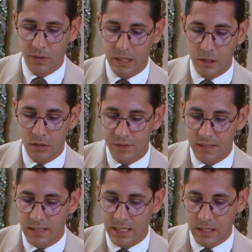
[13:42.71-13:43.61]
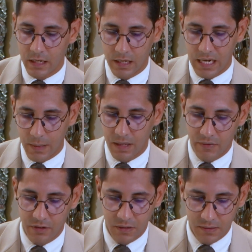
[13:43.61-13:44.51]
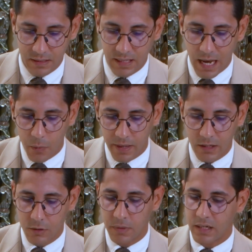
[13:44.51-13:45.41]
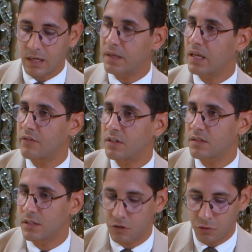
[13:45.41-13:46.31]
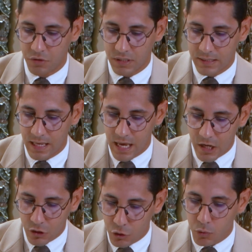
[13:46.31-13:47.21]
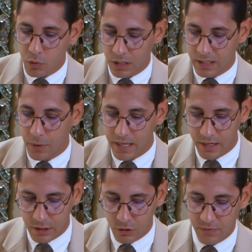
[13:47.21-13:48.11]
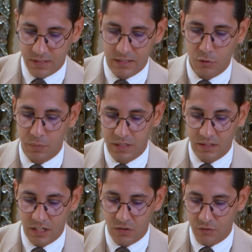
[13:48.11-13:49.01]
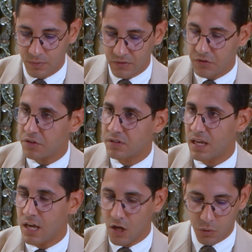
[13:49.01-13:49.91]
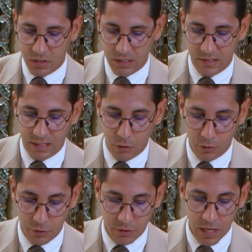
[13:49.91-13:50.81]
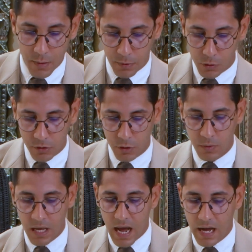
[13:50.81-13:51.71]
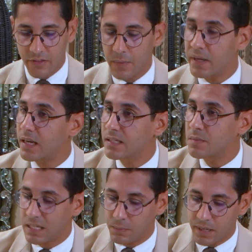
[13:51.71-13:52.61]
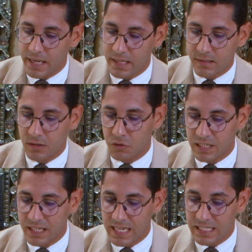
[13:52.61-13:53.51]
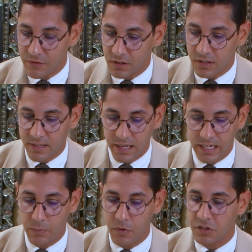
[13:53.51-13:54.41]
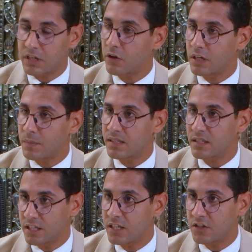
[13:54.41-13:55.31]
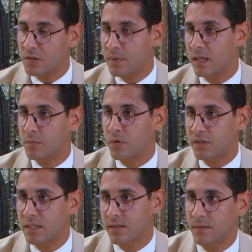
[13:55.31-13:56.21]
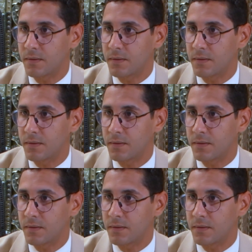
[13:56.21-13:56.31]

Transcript: inclusivity in economic governance, and how can global economic governance institutions ensure greater inclusivity and representation from diverse ocean stakeholders, but also are there mechanisms in place to engage civil society and emerging economies in the decision-making process?